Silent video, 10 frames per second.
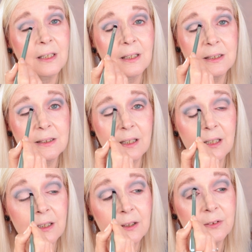like it's like
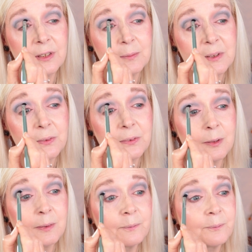a Christmas
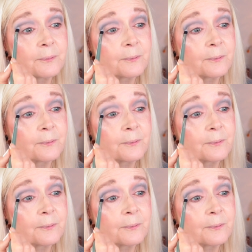ornament.